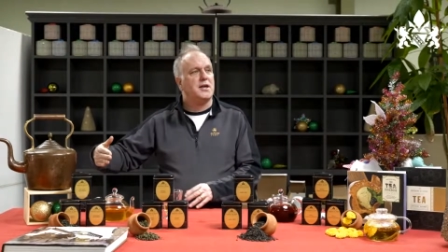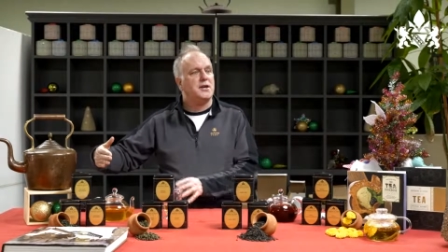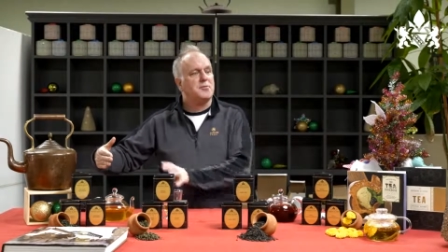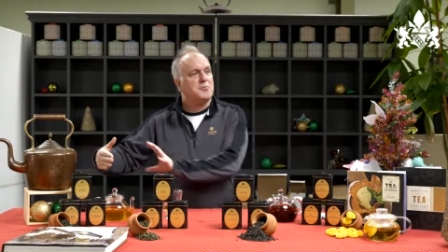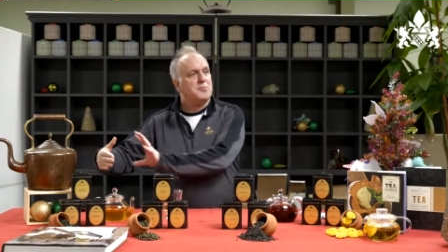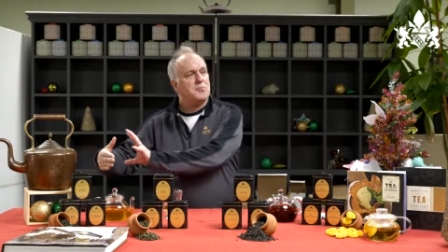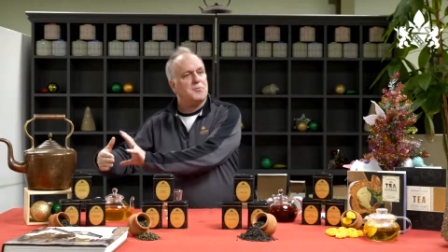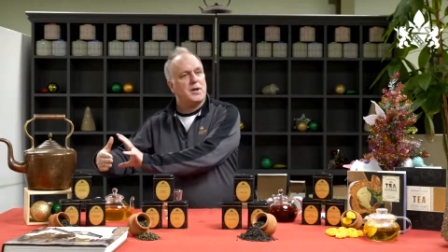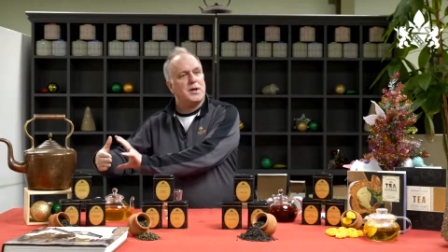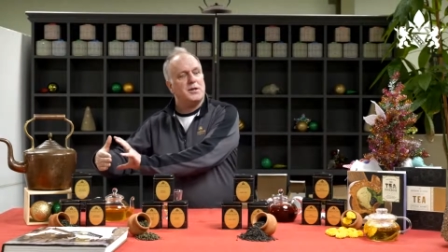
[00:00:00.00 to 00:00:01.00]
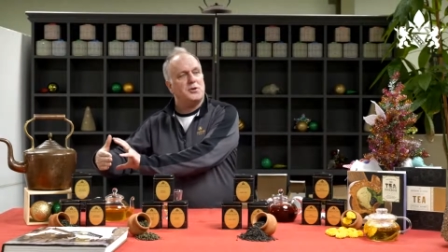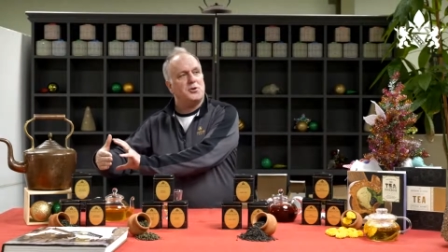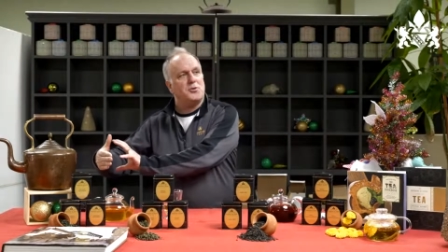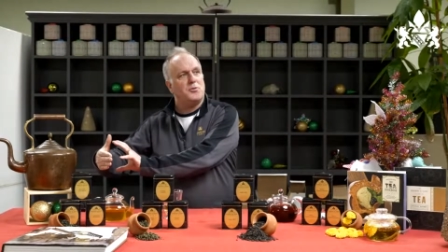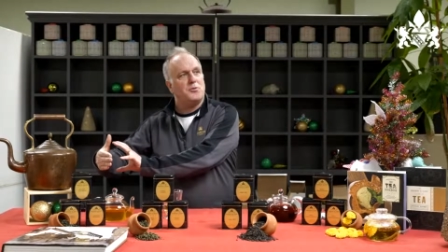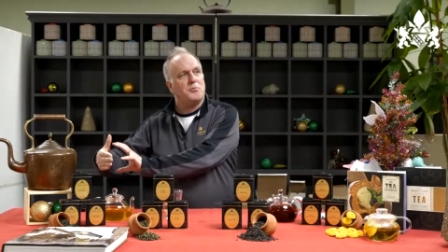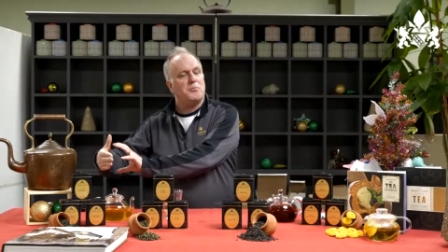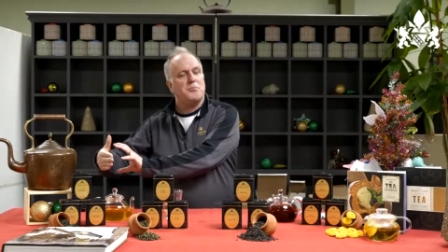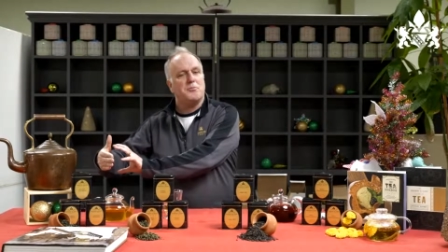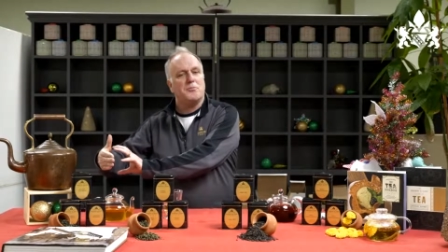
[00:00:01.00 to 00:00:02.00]
a little
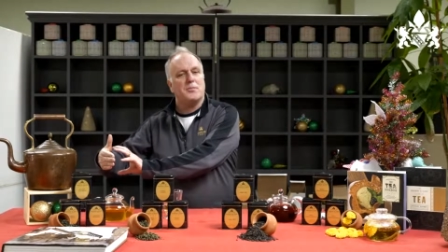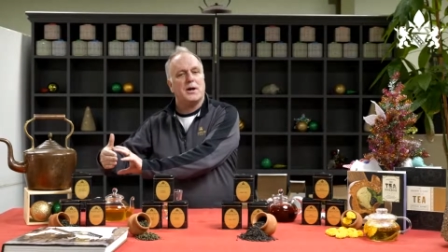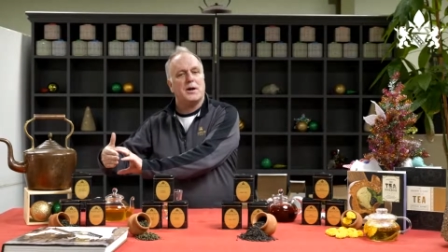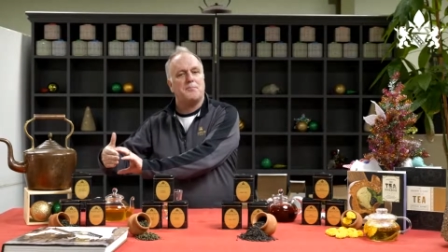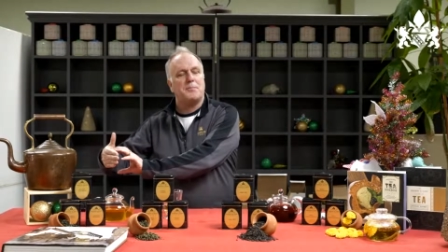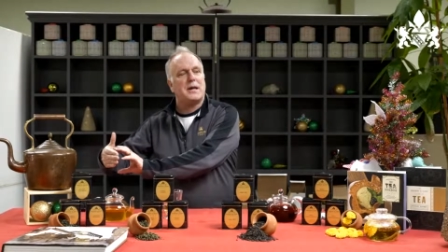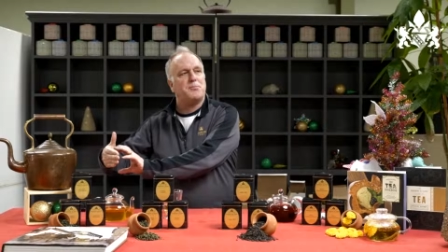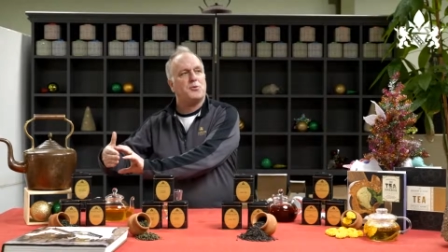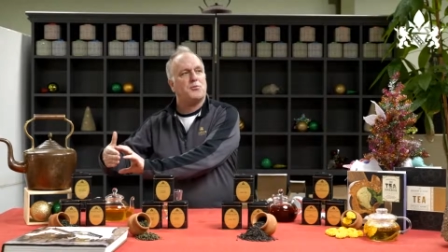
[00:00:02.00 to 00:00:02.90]
paper wrapped